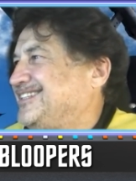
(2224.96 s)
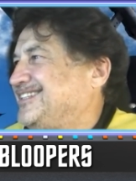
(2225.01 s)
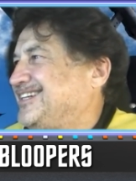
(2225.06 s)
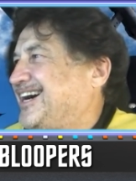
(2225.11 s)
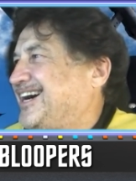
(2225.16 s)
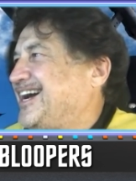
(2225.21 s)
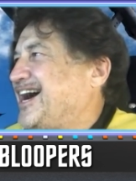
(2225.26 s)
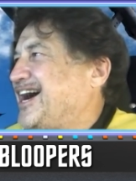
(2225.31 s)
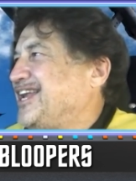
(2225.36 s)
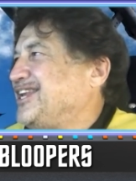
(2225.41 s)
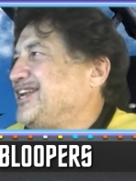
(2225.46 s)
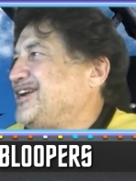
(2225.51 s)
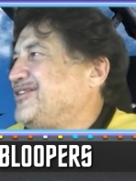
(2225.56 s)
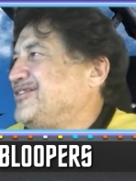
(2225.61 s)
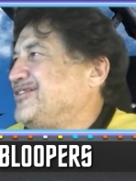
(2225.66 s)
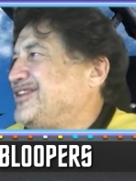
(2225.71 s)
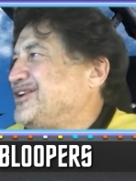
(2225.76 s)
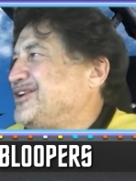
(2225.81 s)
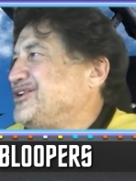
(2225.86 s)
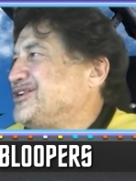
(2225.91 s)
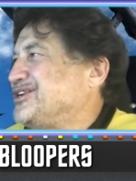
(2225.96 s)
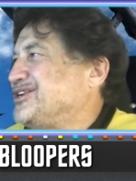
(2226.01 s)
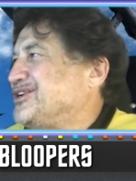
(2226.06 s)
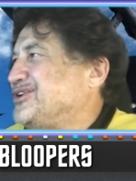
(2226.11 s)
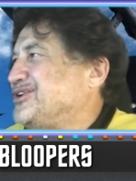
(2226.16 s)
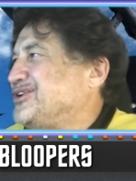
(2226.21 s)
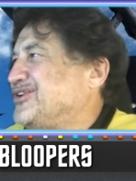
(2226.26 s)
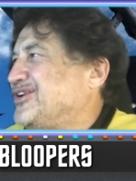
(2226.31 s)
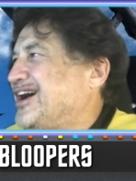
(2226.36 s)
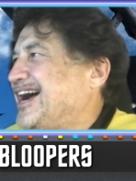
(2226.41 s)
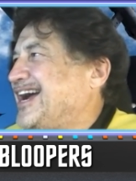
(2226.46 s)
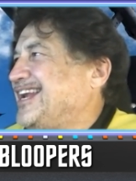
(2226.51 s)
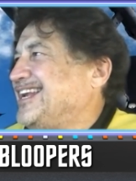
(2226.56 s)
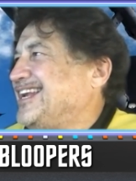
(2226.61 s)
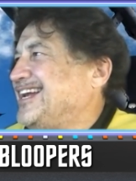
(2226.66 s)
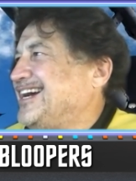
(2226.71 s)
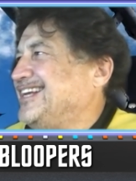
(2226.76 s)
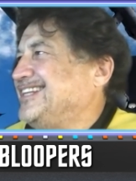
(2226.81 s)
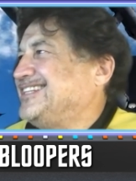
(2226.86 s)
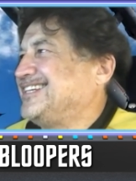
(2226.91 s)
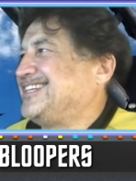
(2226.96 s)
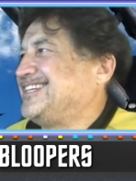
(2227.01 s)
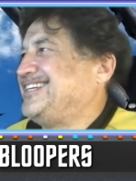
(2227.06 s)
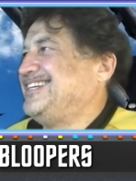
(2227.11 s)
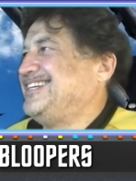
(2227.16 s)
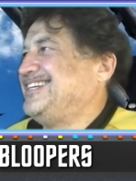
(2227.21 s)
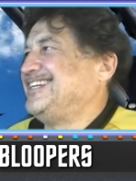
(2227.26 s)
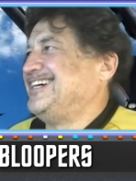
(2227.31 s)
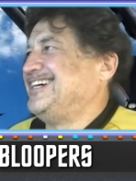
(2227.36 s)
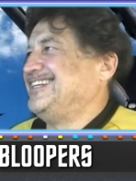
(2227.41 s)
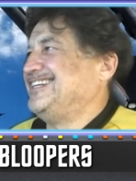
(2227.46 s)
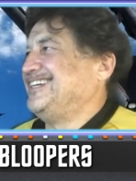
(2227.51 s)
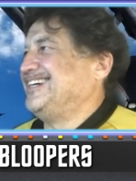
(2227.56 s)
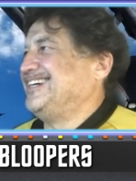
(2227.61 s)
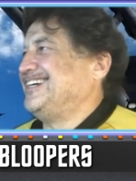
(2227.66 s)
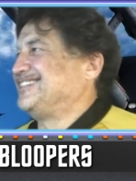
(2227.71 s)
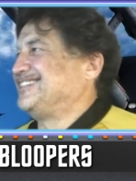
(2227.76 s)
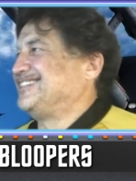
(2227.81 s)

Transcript: I love. There you go. Your eye light, the key light. Yeah.